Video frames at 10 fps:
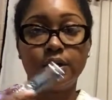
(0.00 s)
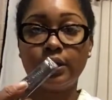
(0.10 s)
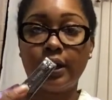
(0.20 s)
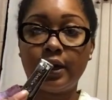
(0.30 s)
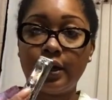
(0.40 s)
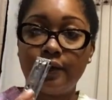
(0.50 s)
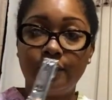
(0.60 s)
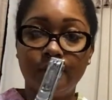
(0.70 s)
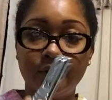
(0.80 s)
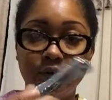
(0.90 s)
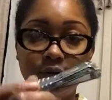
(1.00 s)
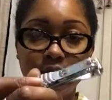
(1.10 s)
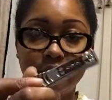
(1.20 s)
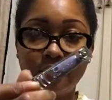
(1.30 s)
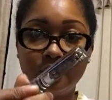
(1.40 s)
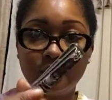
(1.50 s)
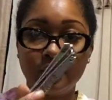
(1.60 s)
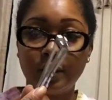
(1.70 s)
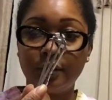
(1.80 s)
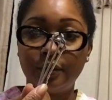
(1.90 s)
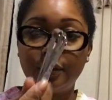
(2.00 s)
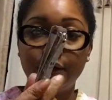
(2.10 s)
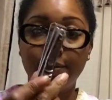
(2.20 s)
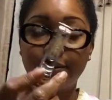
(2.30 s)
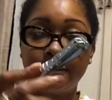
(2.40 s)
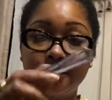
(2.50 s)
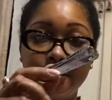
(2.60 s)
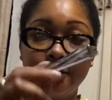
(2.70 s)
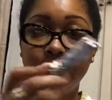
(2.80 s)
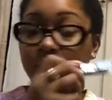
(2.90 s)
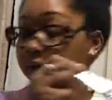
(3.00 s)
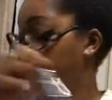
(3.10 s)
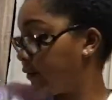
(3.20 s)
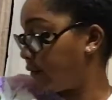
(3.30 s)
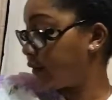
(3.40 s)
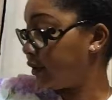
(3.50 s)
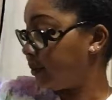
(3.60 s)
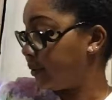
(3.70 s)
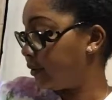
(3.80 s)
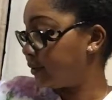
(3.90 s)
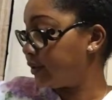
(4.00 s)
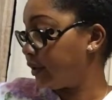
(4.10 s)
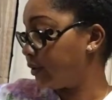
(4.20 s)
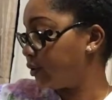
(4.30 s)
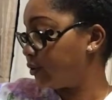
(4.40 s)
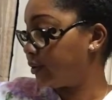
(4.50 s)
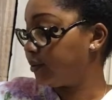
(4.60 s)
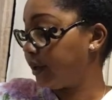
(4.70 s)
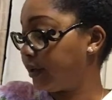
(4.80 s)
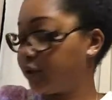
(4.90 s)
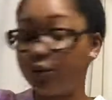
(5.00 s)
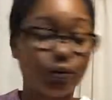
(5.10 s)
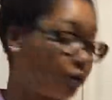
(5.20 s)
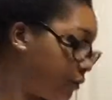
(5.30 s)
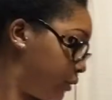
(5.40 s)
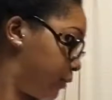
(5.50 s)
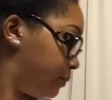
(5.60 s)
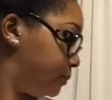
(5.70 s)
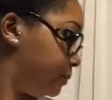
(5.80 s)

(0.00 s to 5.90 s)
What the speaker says: Gotta have your toenail clipper for clipping those nails during pedicures.